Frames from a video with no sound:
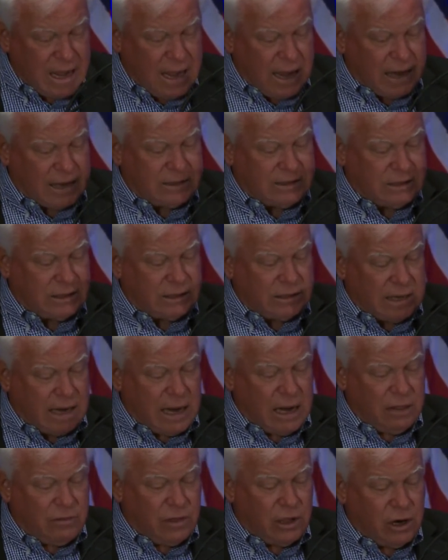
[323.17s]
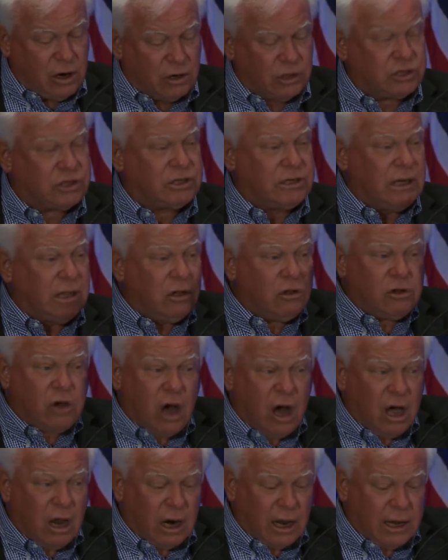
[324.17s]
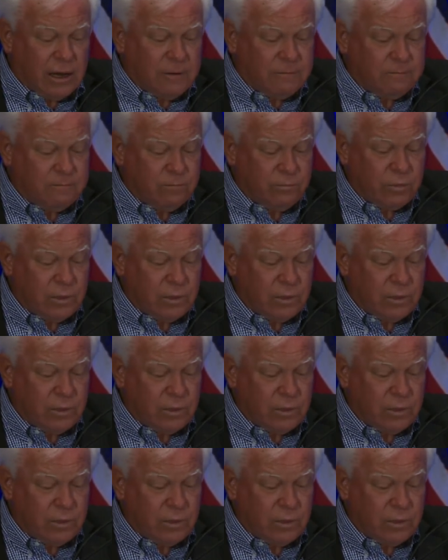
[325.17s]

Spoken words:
and today they are still calling,